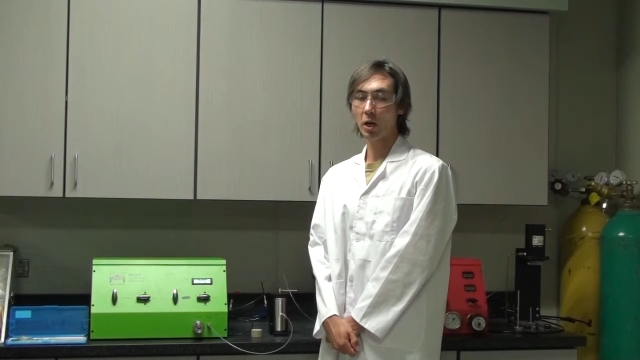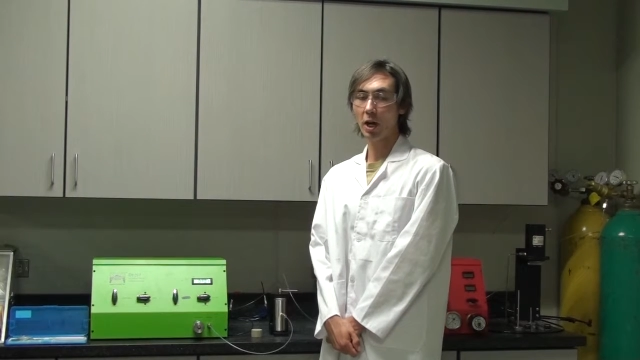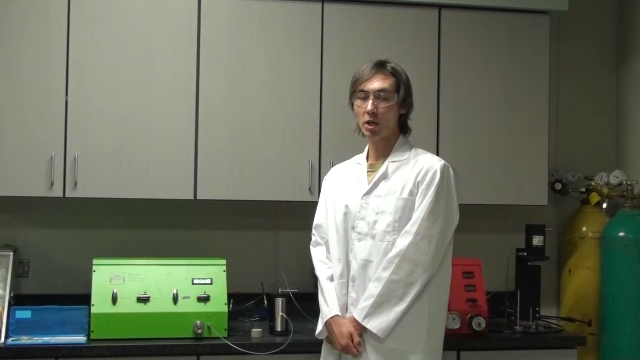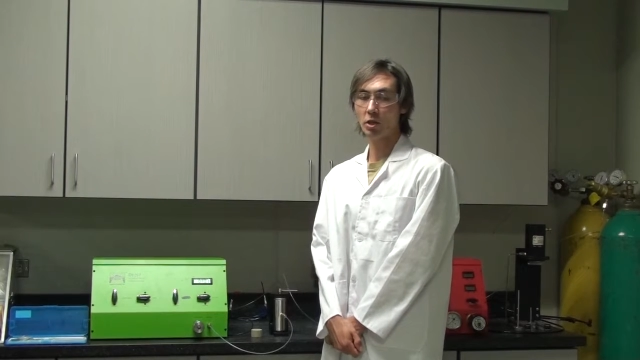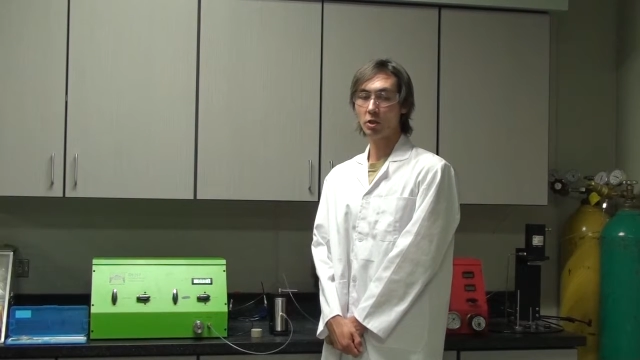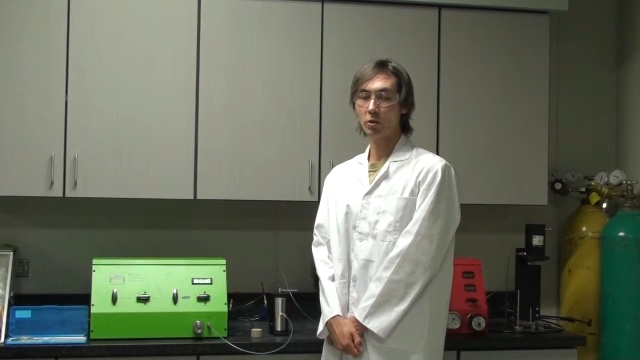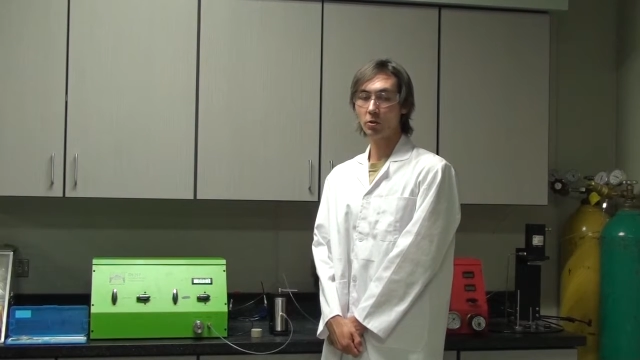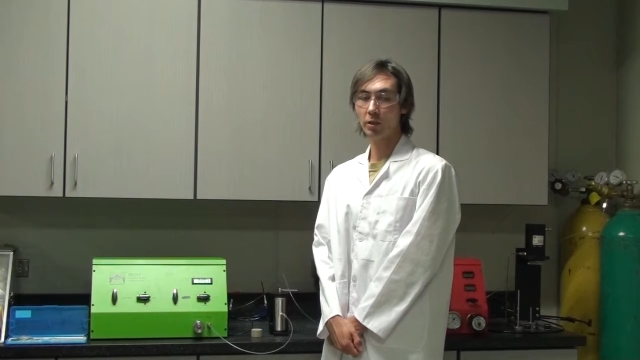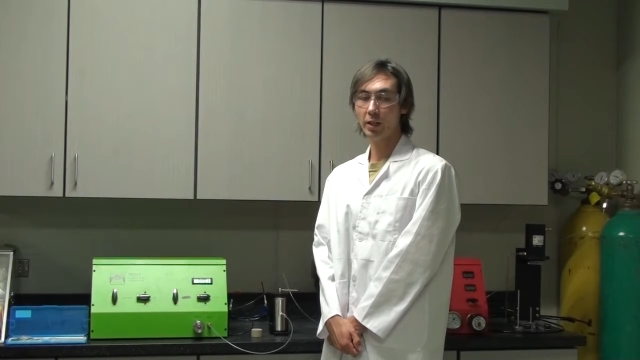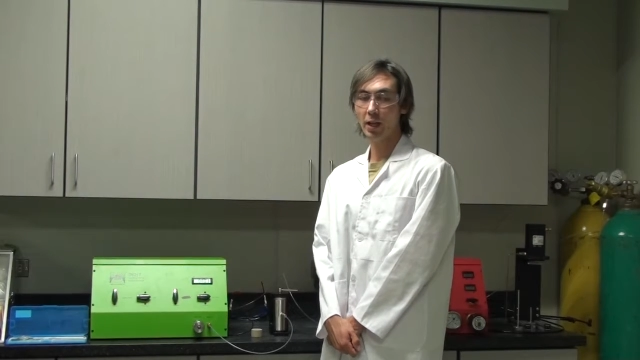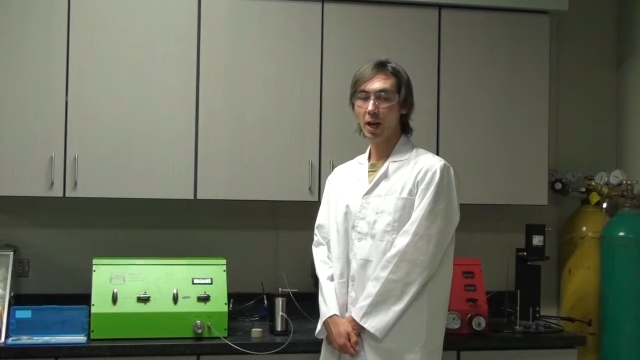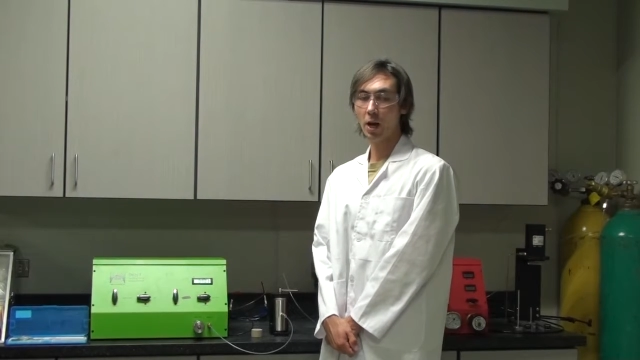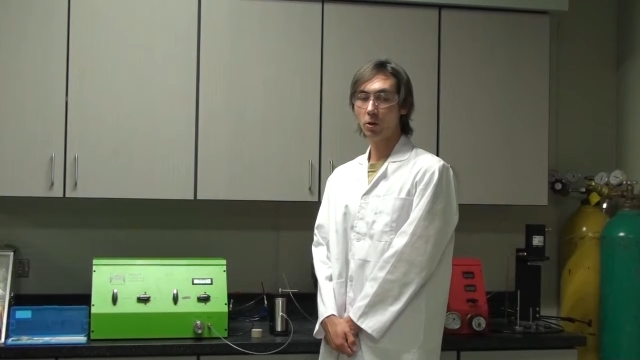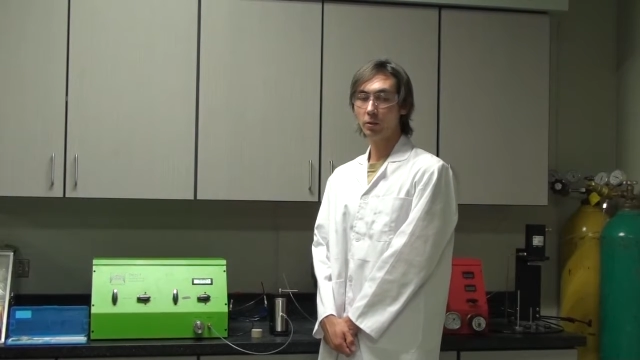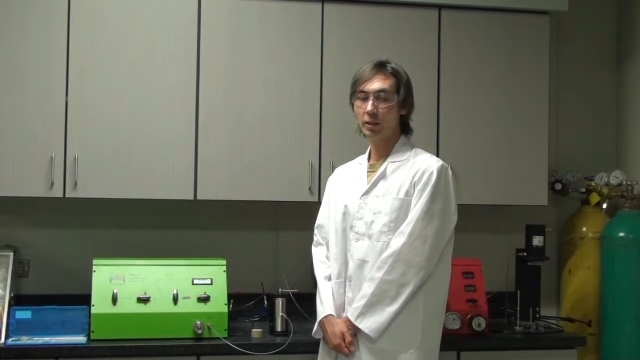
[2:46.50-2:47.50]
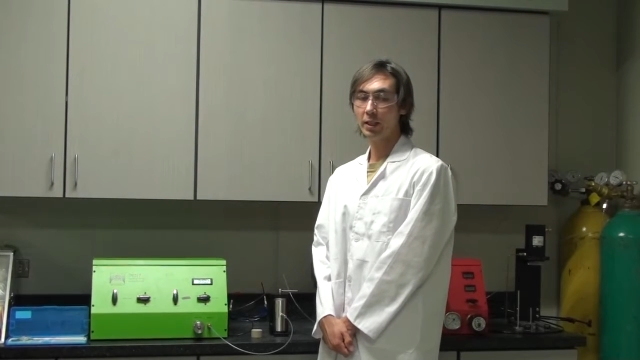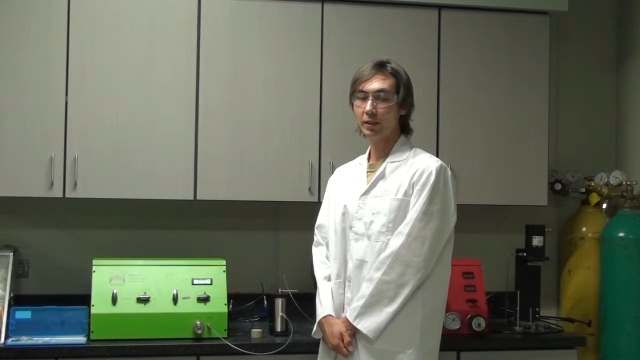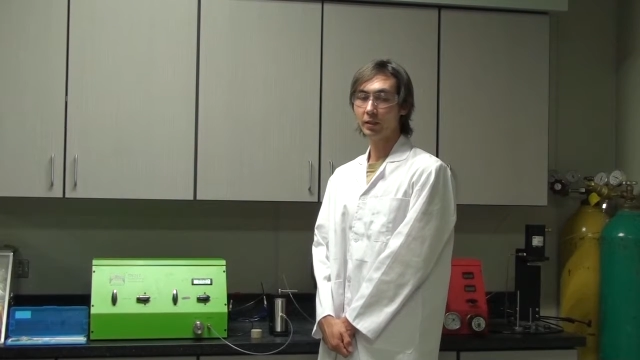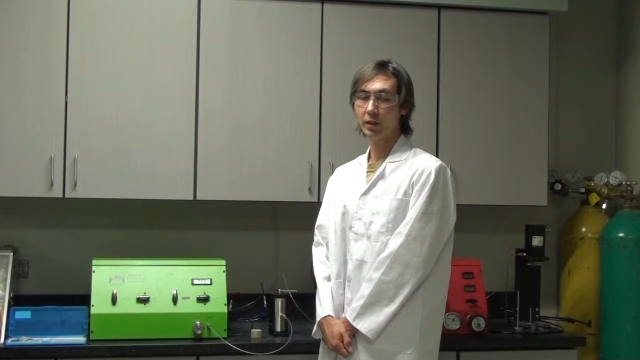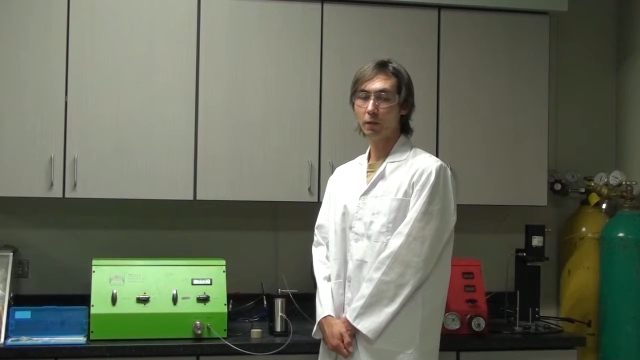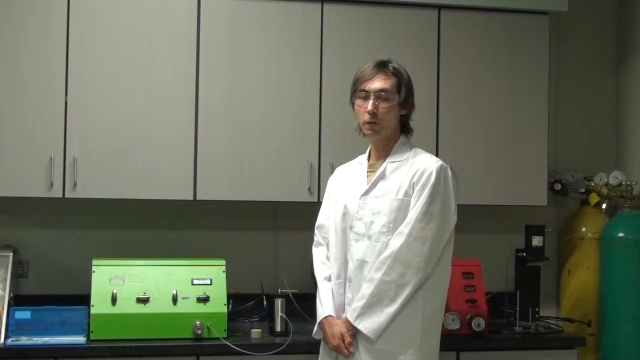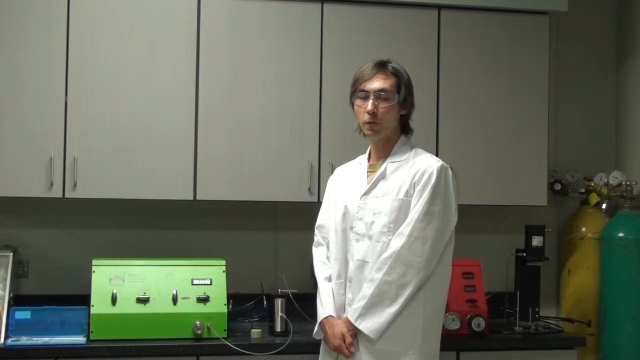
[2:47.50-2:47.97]
pressure readout
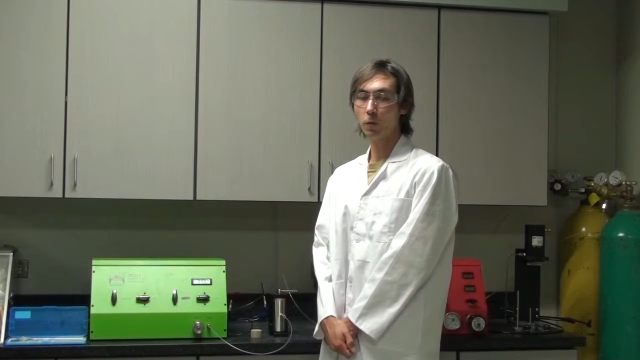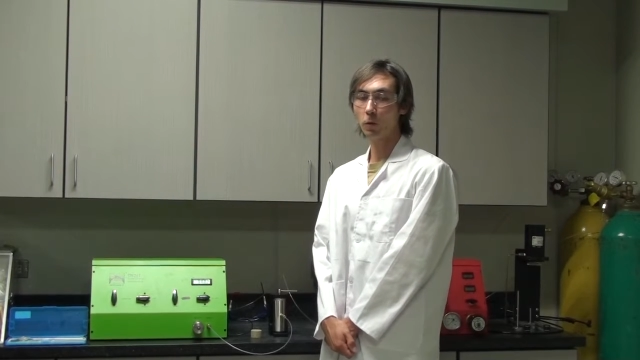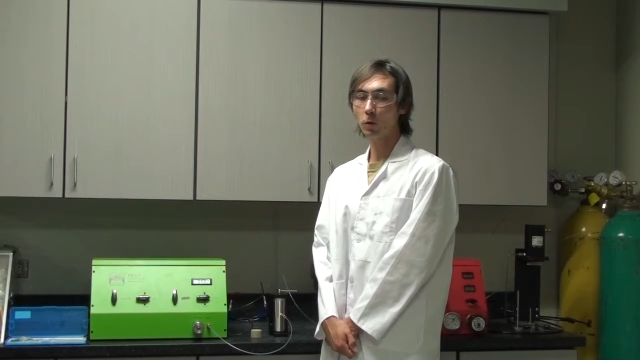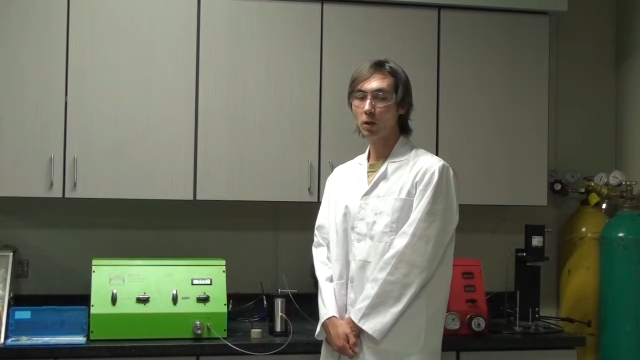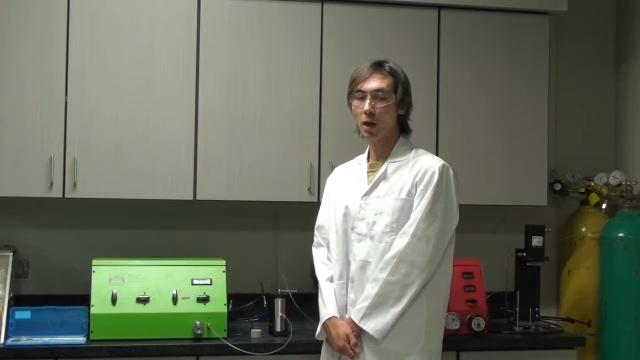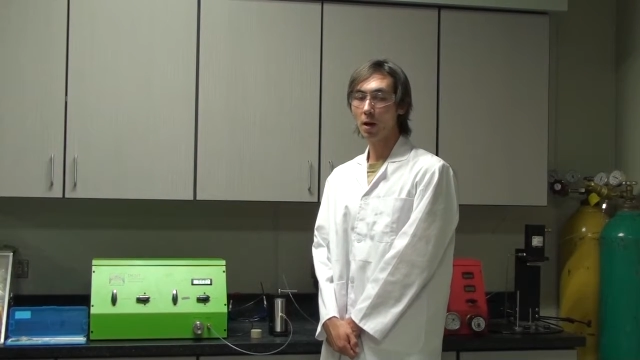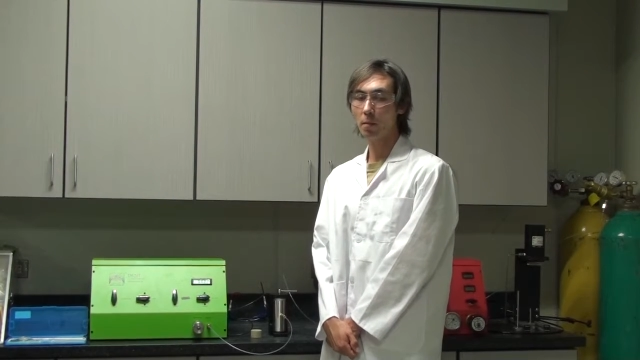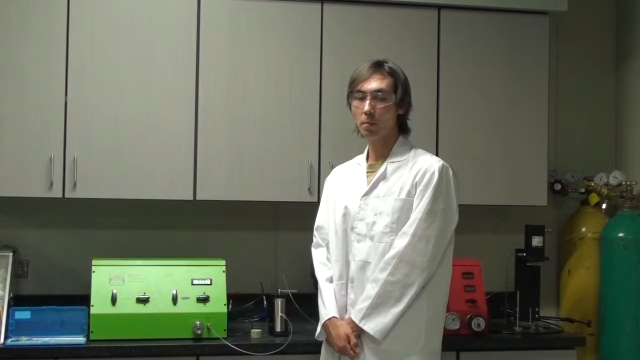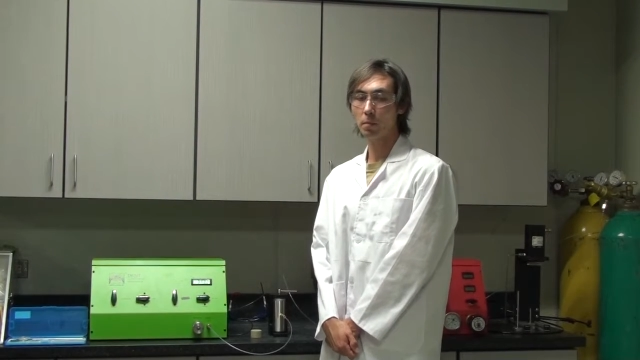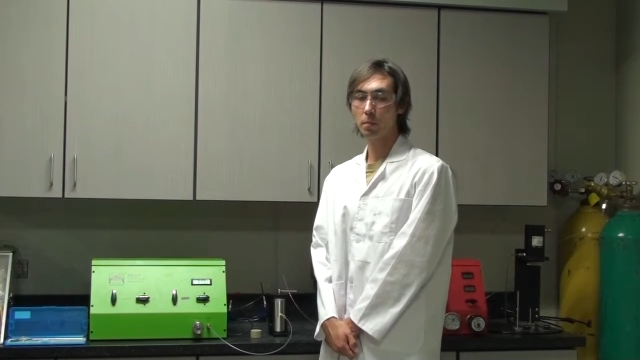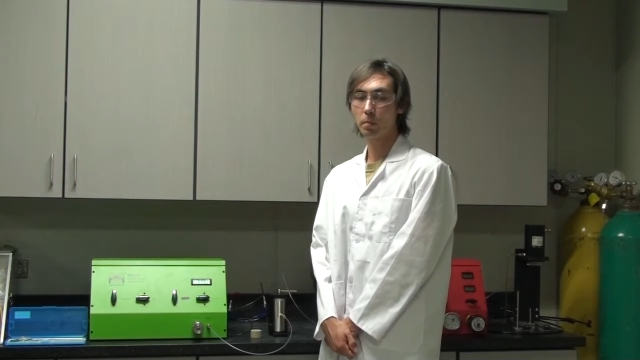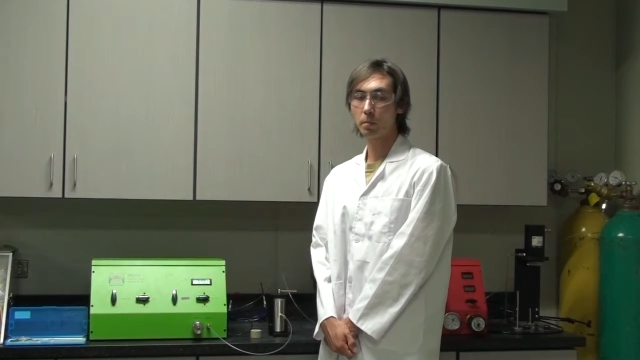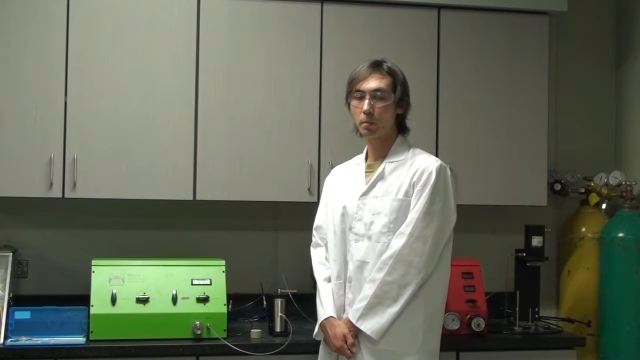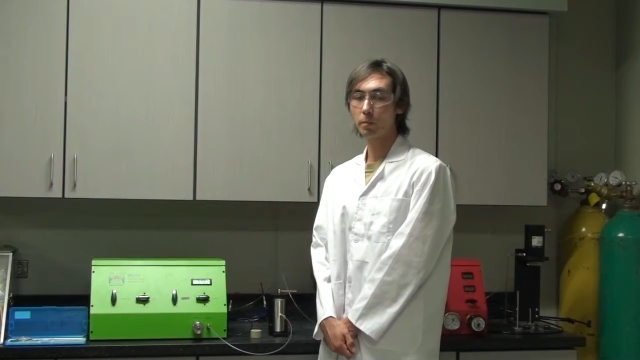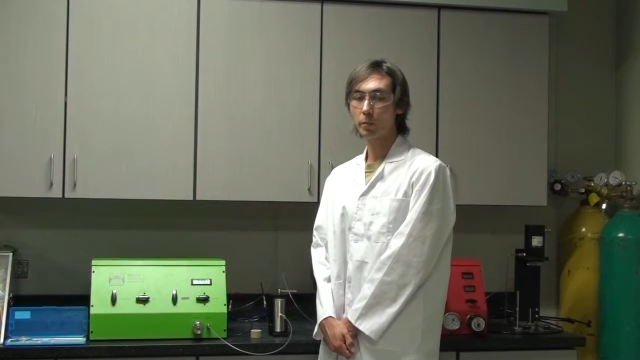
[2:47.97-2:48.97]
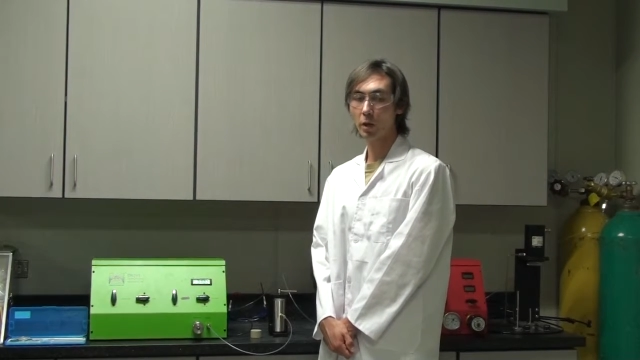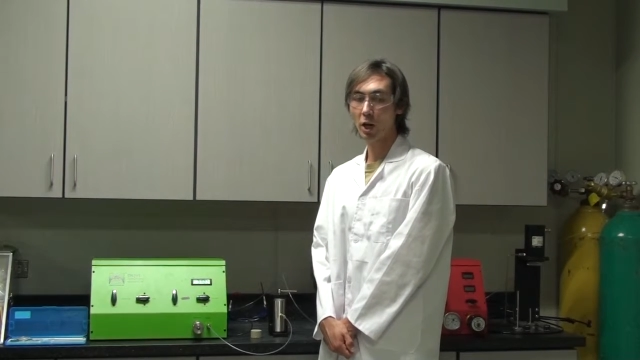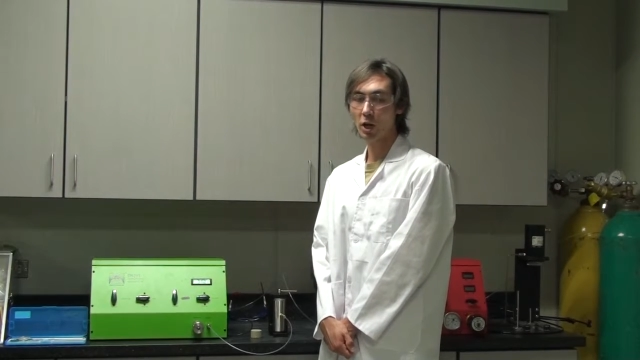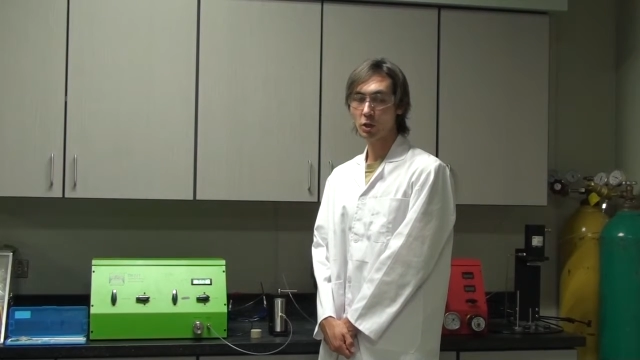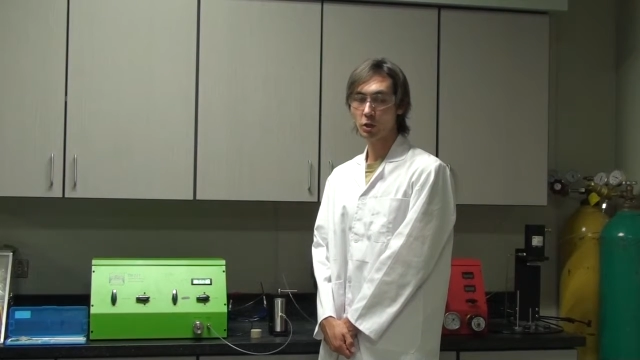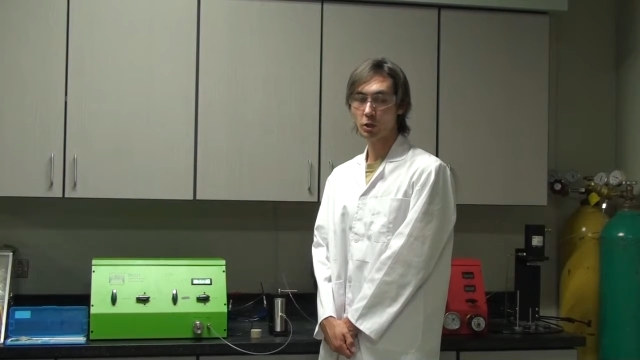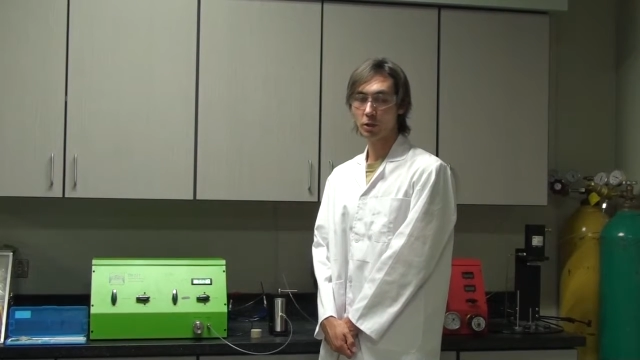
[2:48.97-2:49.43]
as the full cup
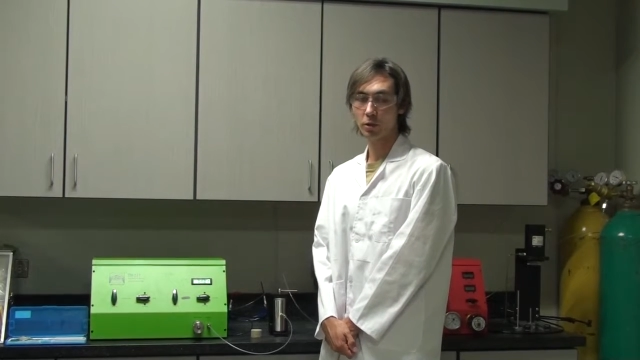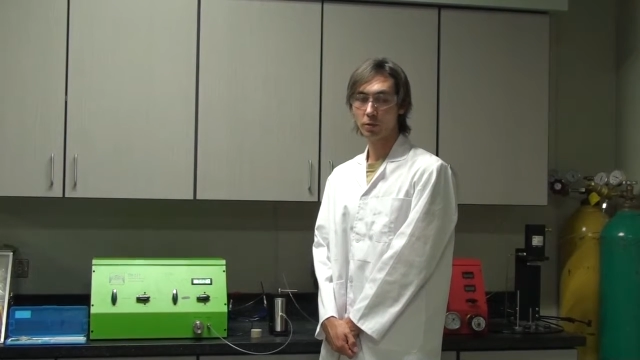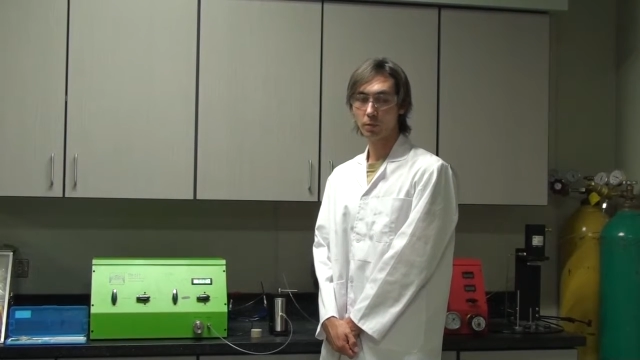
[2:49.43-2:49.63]
pressure.